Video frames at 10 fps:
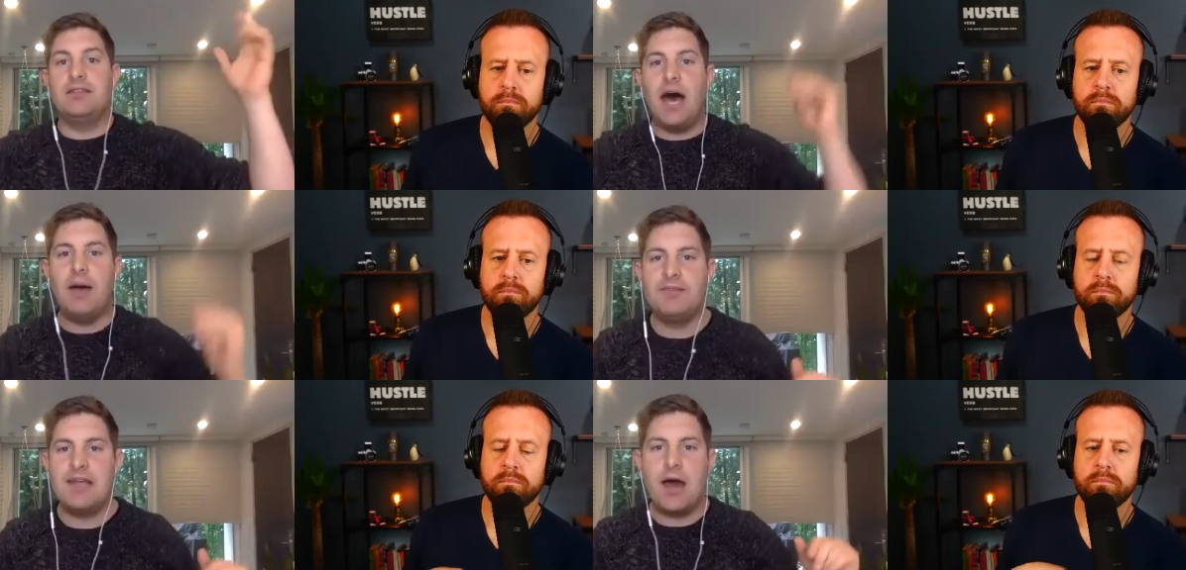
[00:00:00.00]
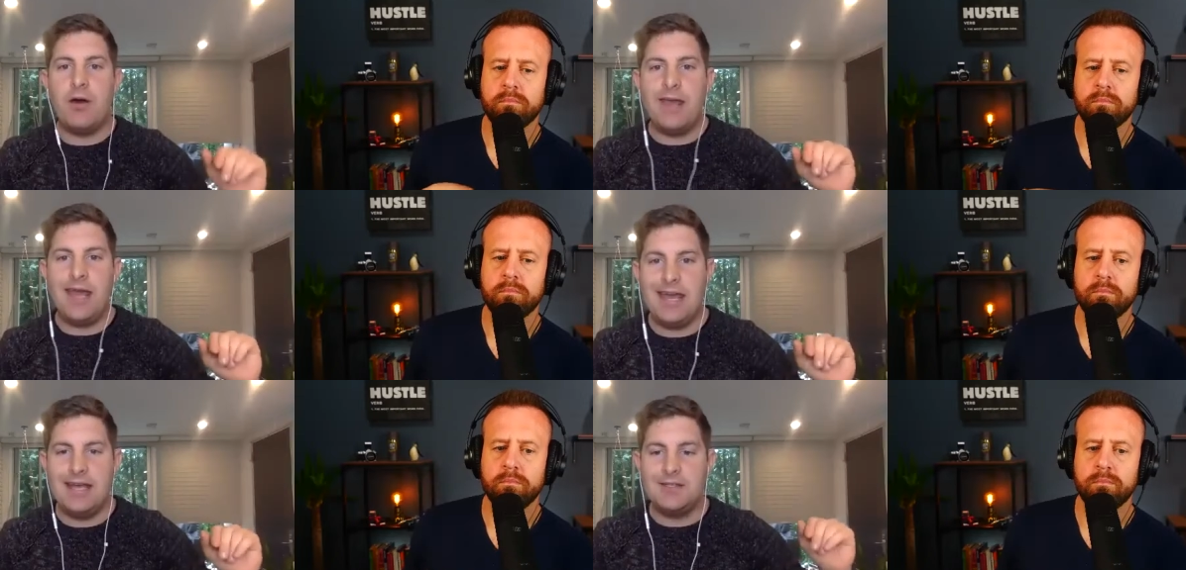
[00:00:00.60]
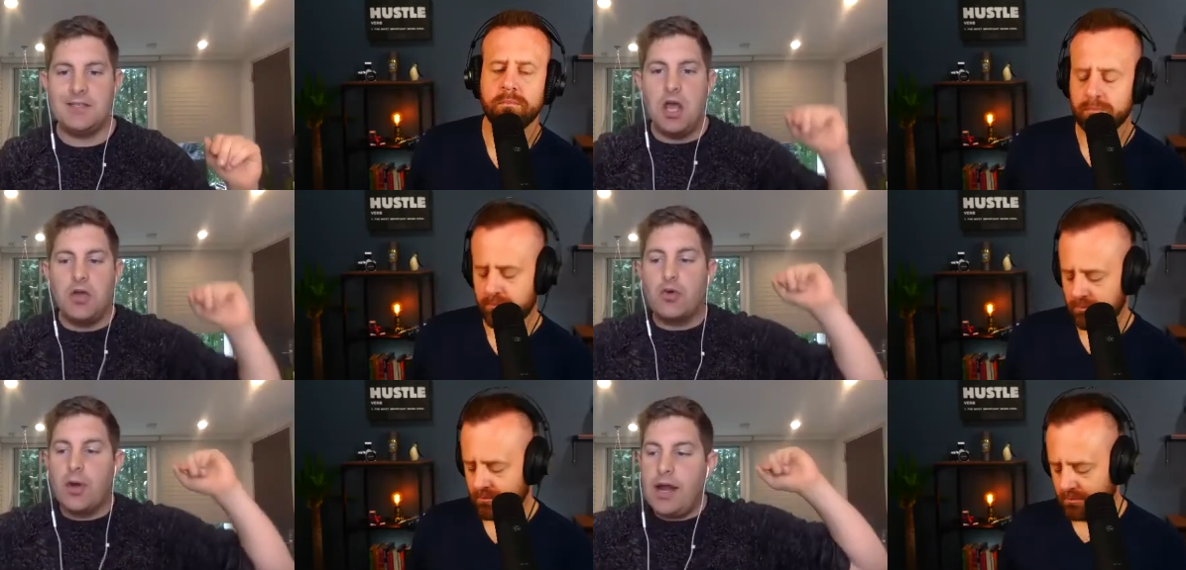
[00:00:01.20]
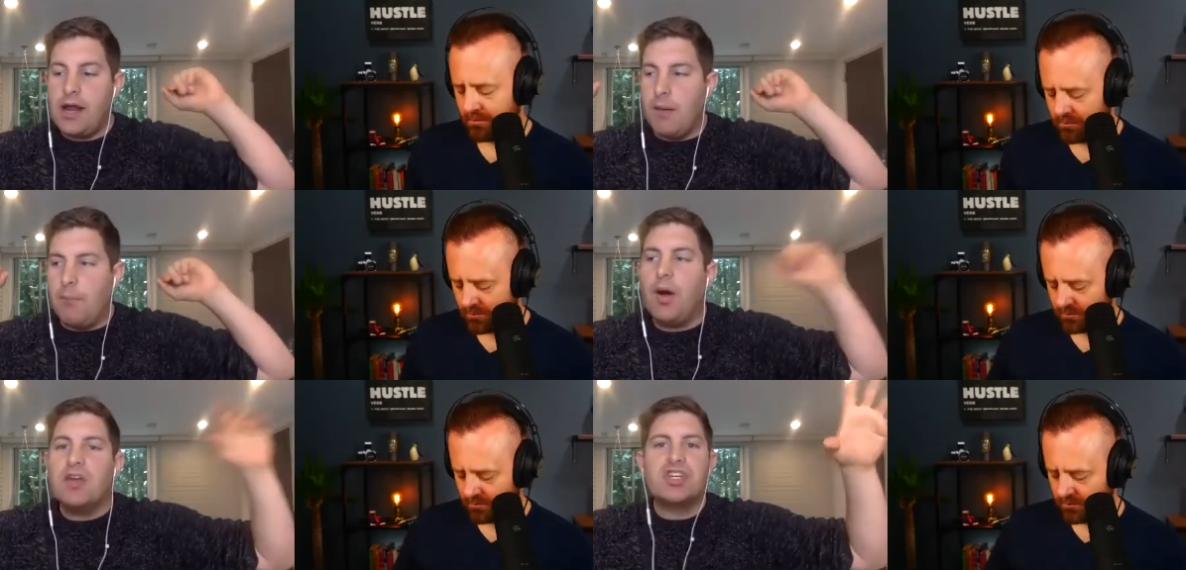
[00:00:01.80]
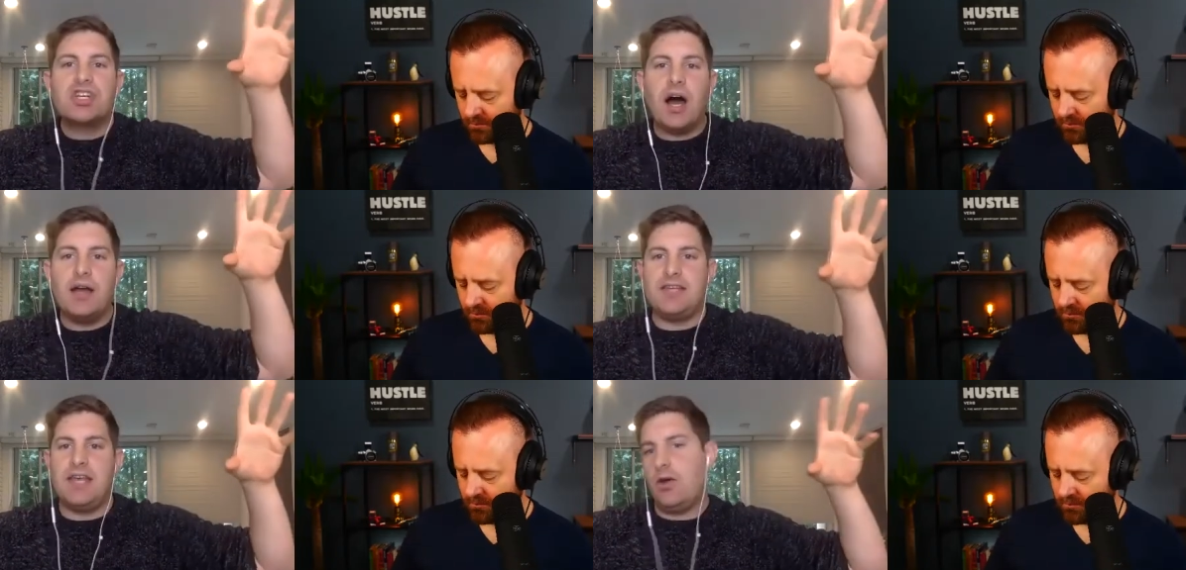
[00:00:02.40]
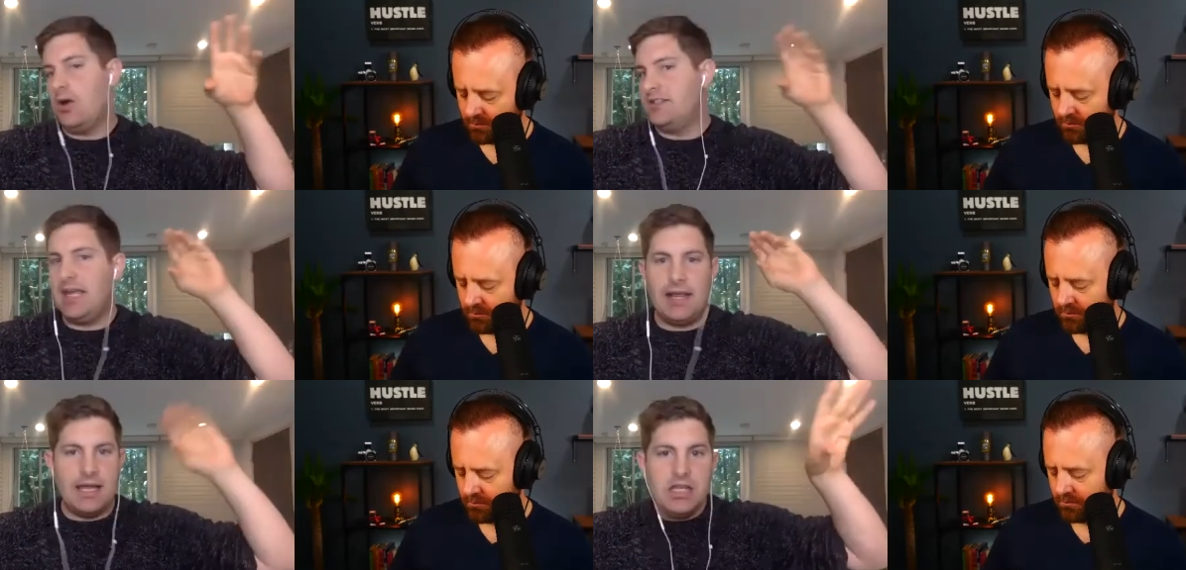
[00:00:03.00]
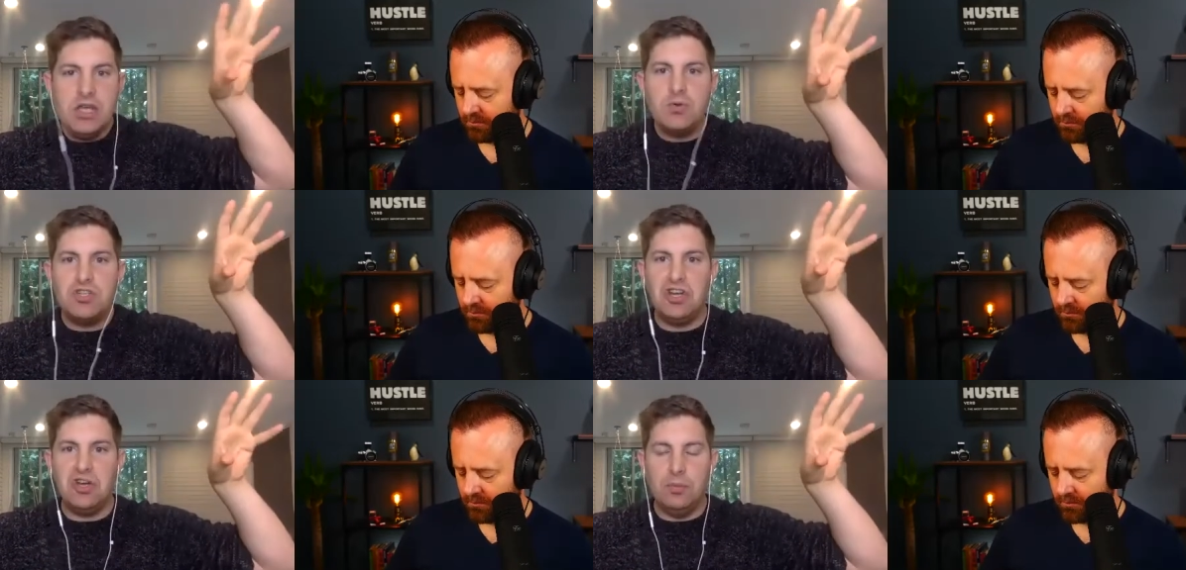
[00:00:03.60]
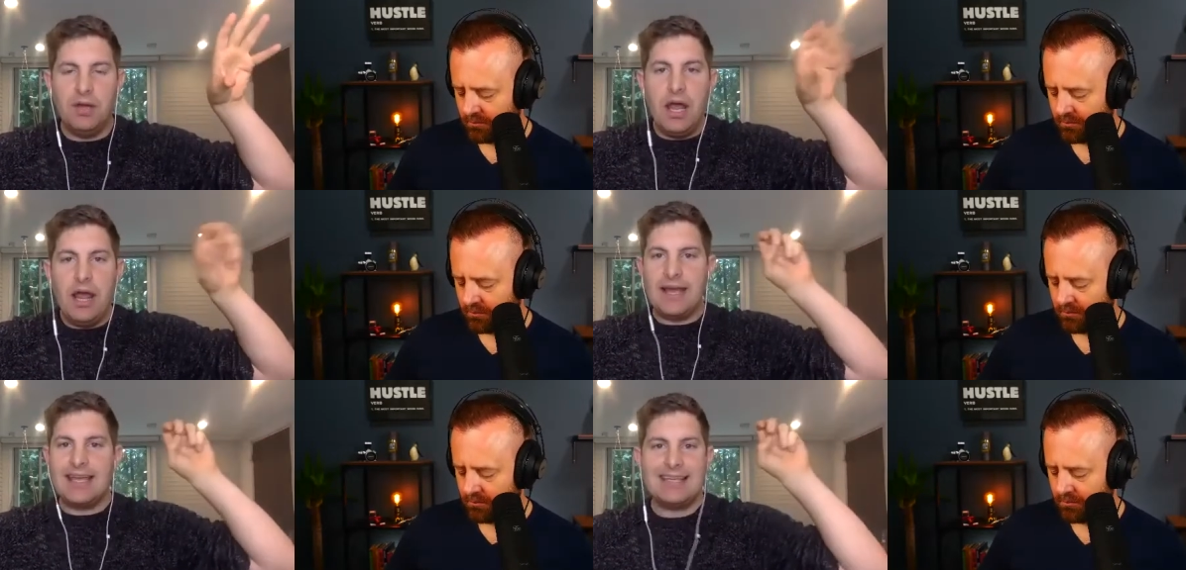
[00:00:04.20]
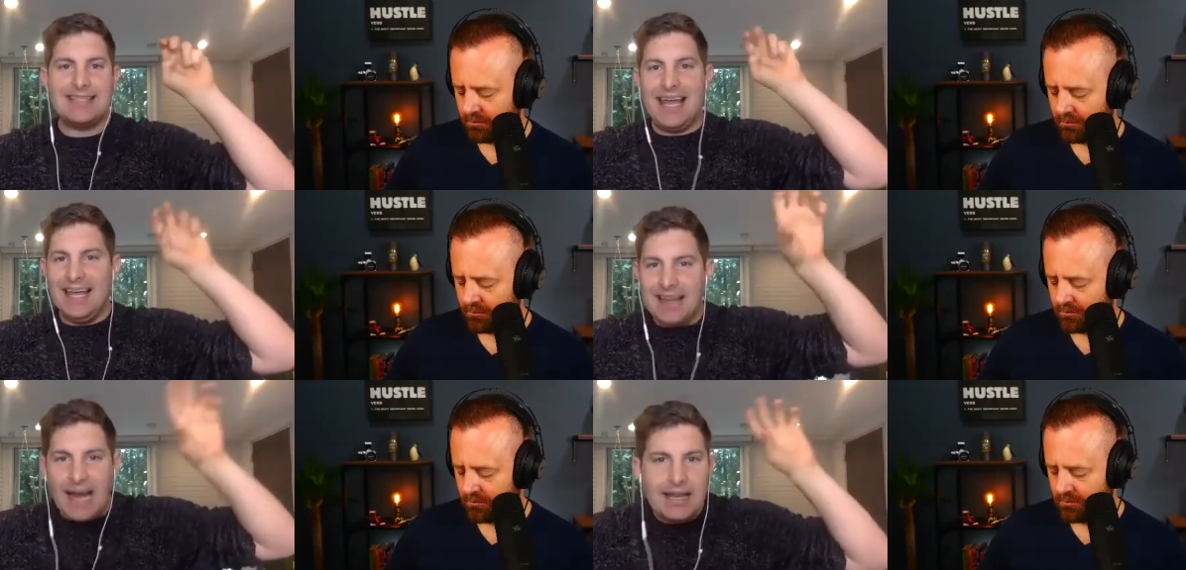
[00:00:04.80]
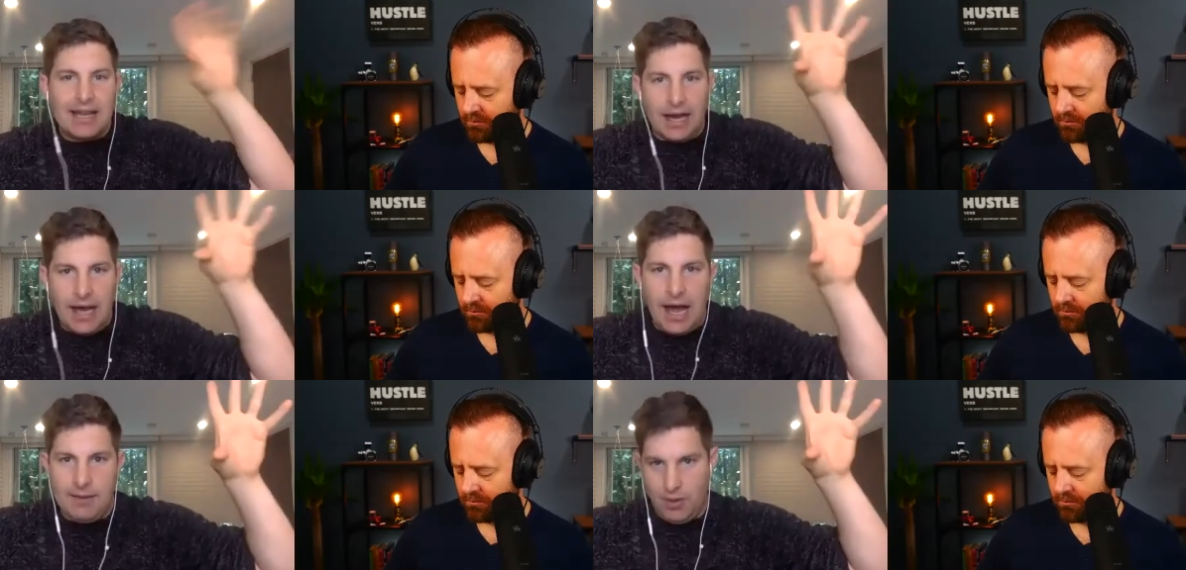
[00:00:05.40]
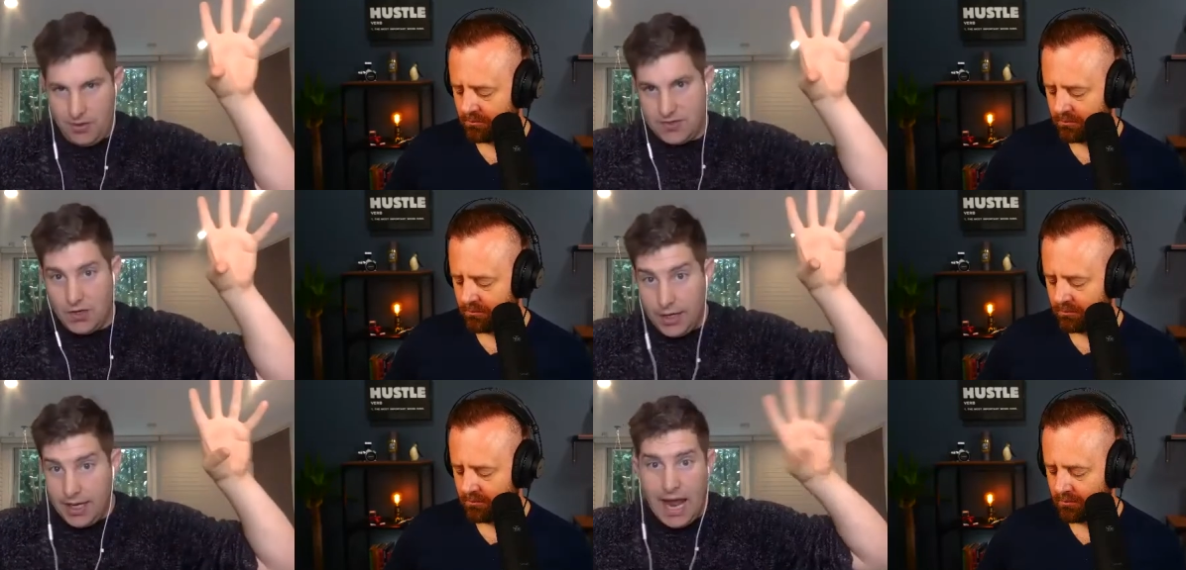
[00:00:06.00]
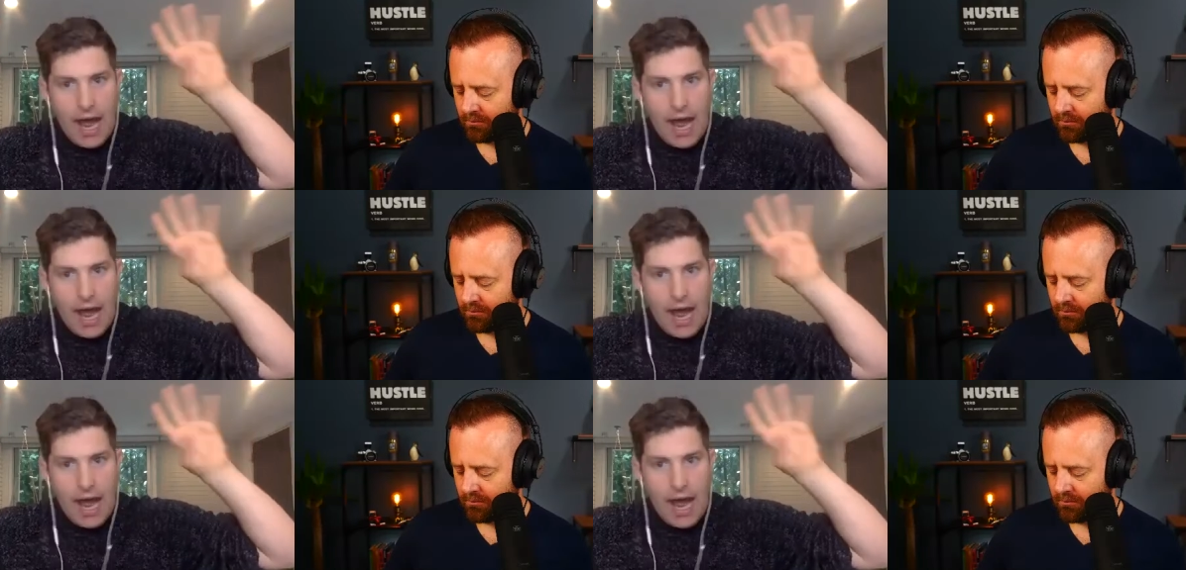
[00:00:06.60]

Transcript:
Speaker 1: The top down is creating a bunch of content on say like YouTube that gets a lot a lot of eyeballs on it.